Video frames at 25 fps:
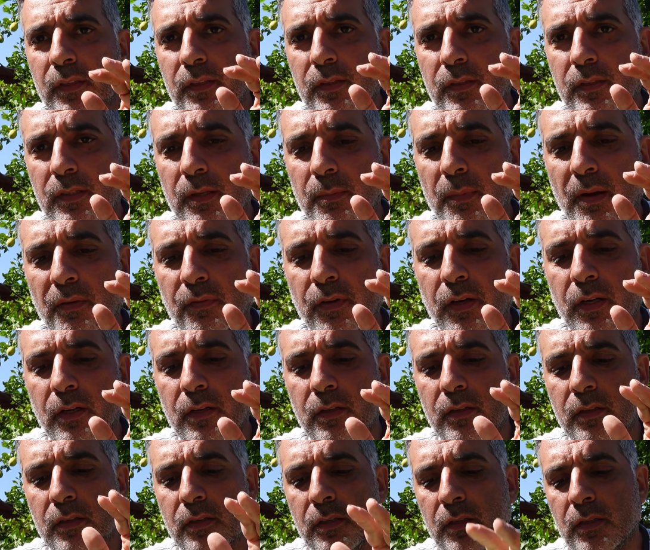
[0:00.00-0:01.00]
some other
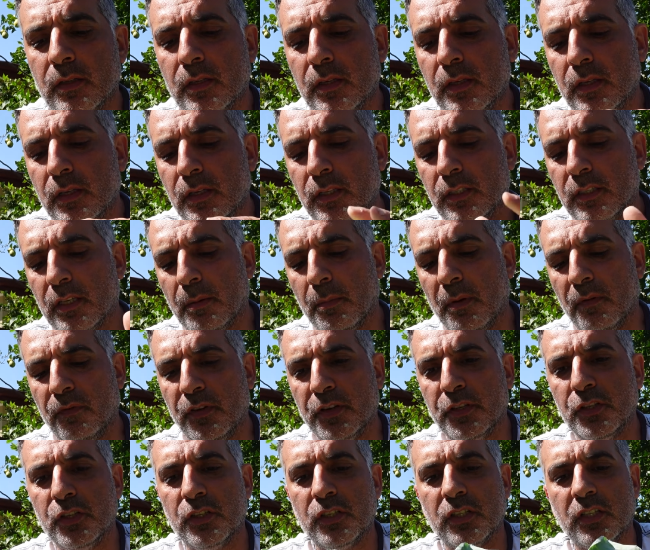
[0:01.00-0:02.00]
summer
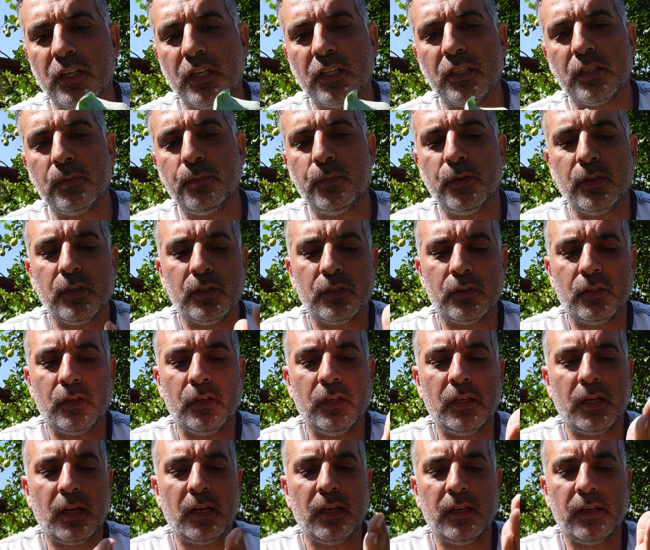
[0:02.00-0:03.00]
veggies in that spot. So I'm
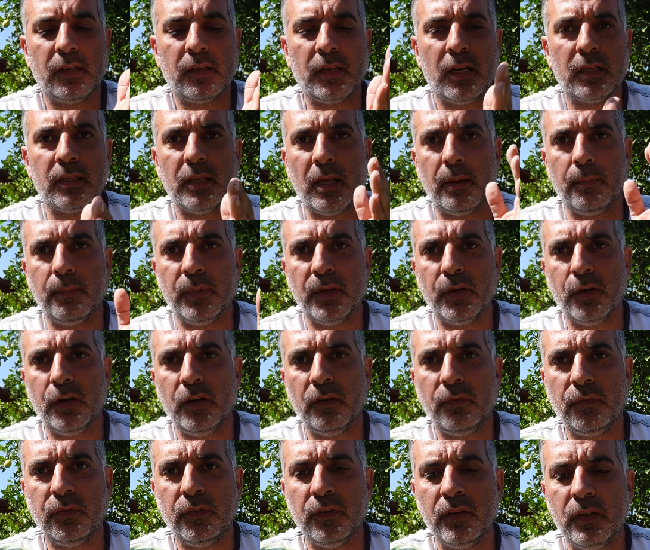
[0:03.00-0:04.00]
going to cut that bit
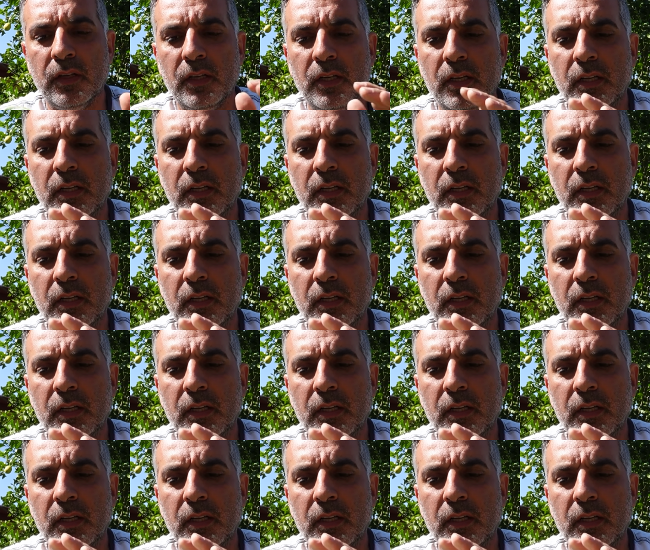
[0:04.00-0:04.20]
off.